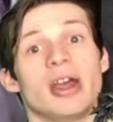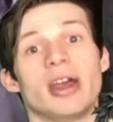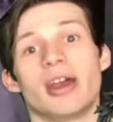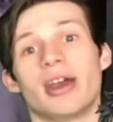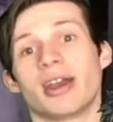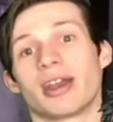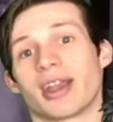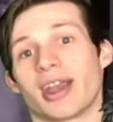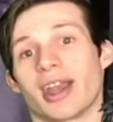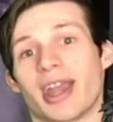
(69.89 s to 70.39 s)

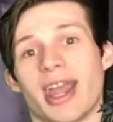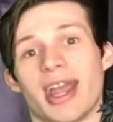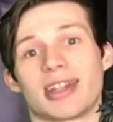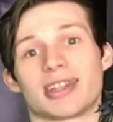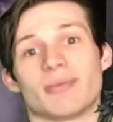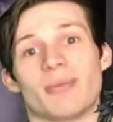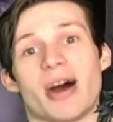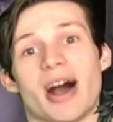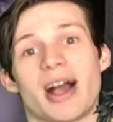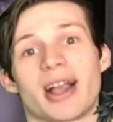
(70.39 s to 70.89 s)

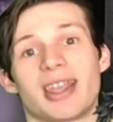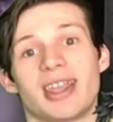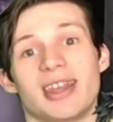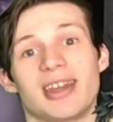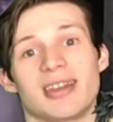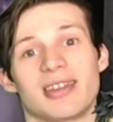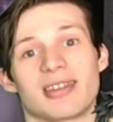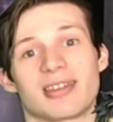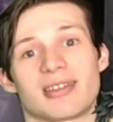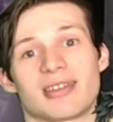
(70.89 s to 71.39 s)
Gigantomachia is
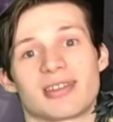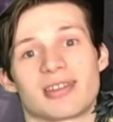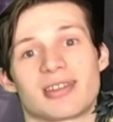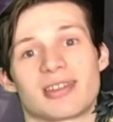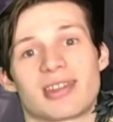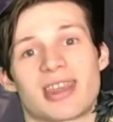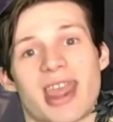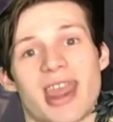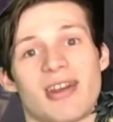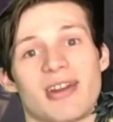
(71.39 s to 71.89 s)

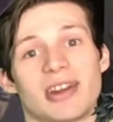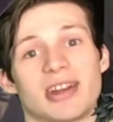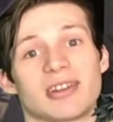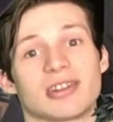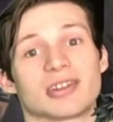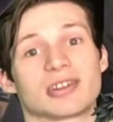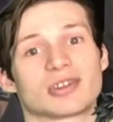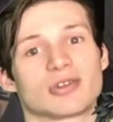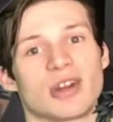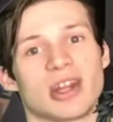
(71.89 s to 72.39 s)
tearing
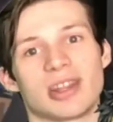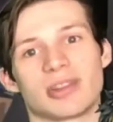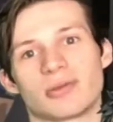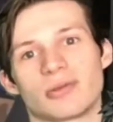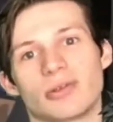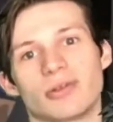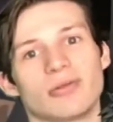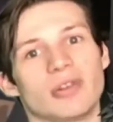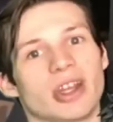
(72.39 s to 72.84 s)
straight through like